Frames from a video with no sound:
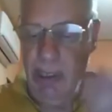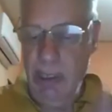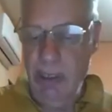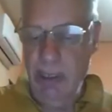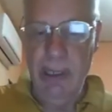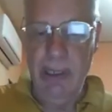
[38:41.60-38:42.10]

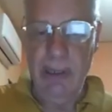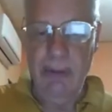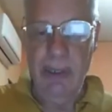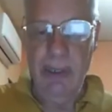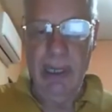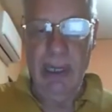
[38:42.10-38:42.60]
a recent
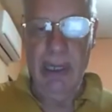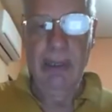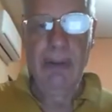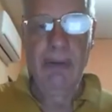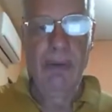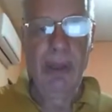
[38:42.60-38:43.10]

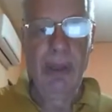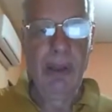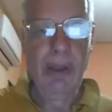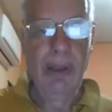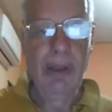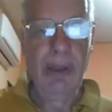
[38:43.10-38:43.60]
result with
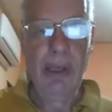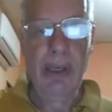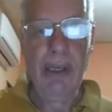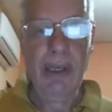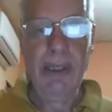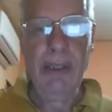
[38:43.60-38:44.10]

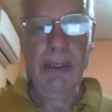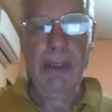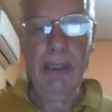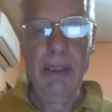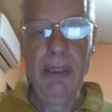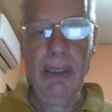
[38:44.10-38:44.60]

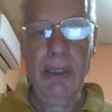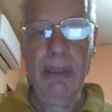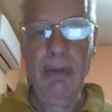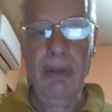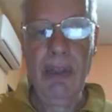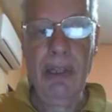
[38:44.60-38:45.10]

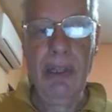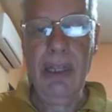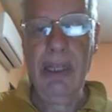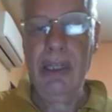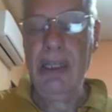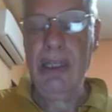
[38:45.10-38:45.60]

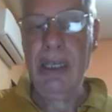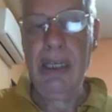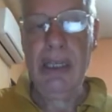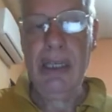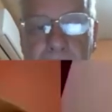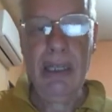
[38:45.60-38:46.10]
this
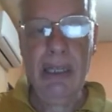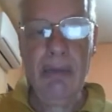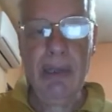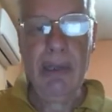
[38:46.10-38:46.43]
is, let me see,